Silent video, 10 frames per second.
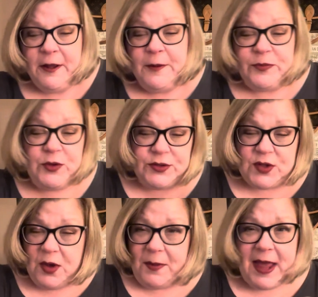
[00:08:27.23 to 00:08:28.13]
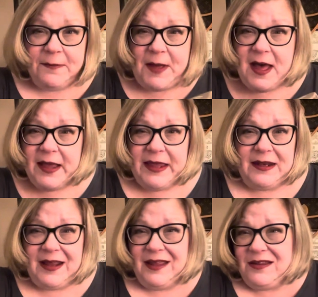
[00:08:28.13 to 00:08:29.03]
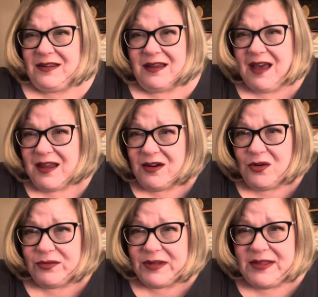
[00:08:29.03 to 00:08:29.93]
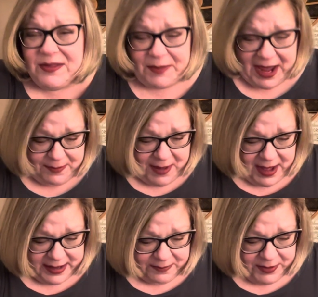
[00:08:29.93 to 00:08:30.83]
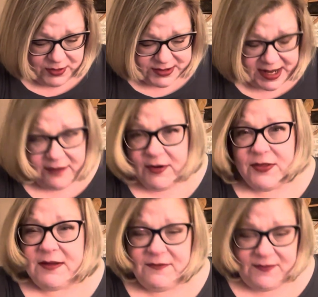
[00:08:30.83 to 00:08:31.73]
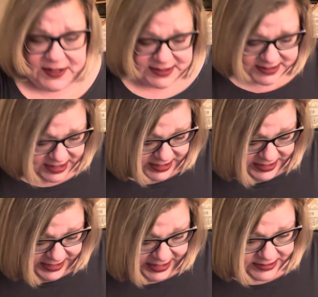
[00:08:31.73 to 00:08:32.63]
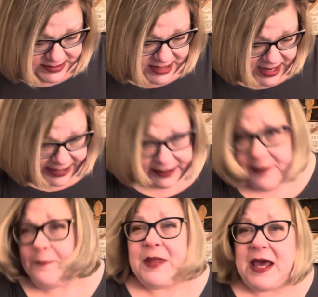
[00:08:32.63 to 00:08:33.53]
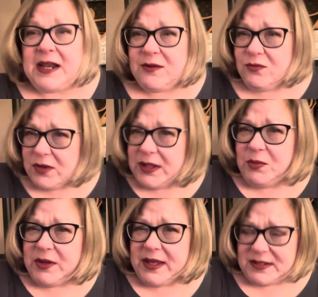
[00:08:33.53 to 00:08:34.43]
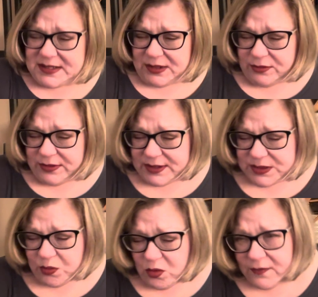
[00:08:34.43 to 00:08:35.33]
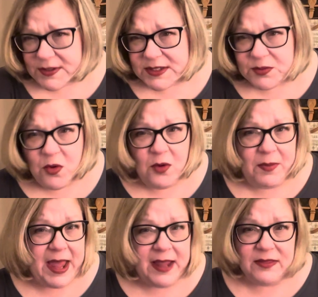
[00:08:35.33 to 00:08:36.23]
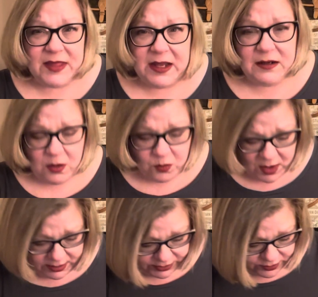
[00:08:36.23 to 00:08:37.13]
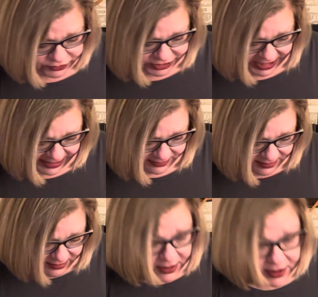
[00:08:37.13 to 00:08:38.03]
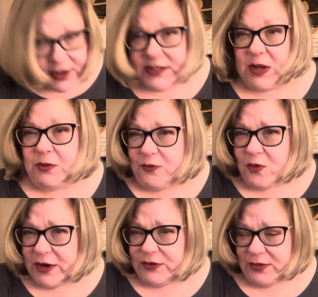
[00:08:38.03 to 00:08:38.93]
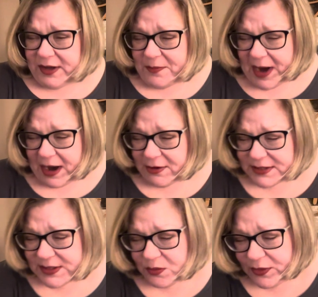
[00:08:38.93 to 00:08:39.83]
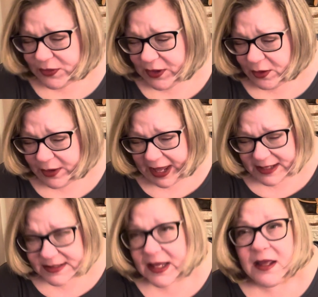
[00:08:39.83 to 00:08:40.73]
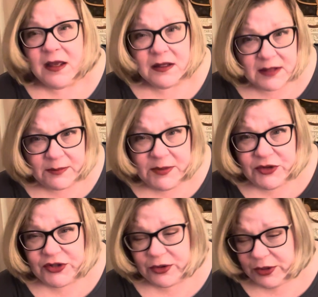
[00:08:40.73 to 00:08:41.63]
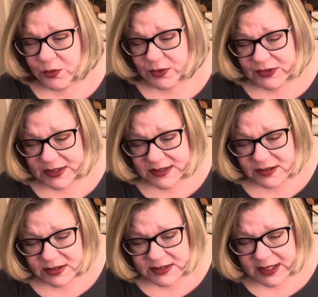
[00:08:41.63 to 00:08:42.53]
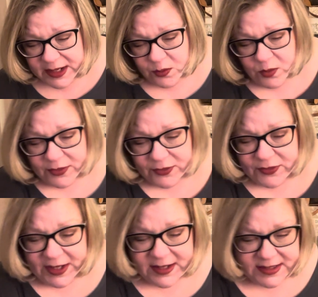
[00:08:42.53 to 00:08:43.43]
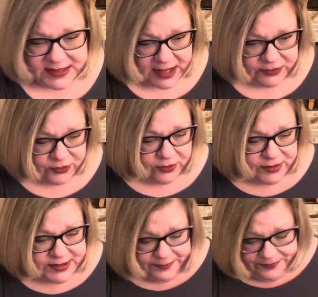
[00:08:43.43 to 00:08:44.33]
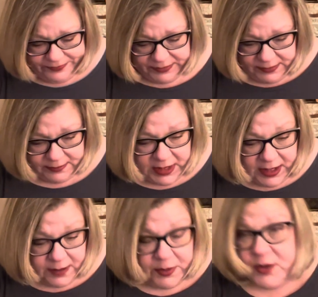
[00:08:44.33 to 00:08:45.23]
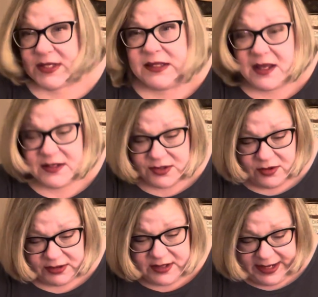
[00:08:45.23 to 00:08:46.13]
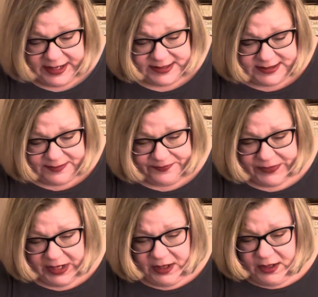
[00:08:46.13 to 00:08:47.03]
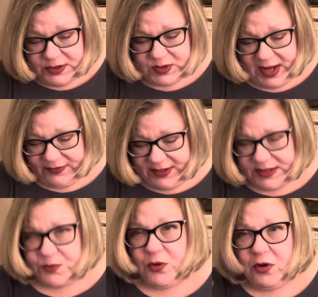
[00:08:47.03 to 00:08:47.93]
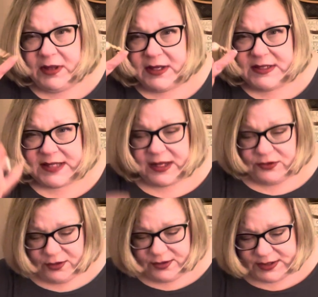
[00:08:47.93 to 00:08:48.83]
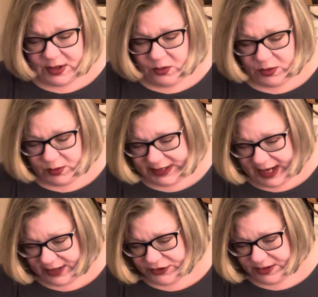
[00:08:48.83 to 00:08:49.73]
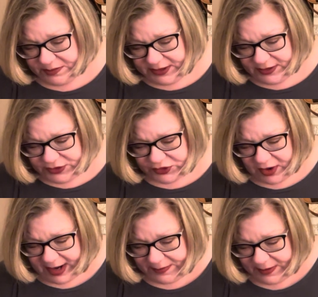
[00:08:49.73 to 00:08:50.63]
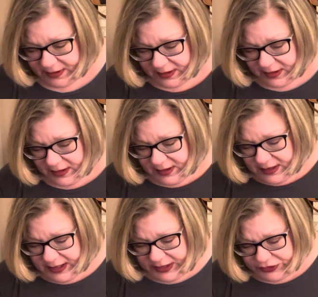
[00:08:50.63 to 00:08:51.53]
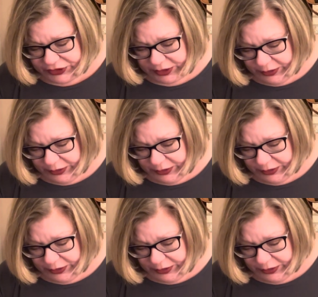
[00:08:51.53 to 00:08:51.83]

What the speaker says: There's no back pocket, and you kind of don't need the back pocket because everything fits inside. And I really would consider this more of a small bag than a wallet on chain. So before I do the comparison with the O case, let me show you what this looks like with the extenders, because it does look nice. So I have these pearl extenders. I'm going to attach them to the strap and show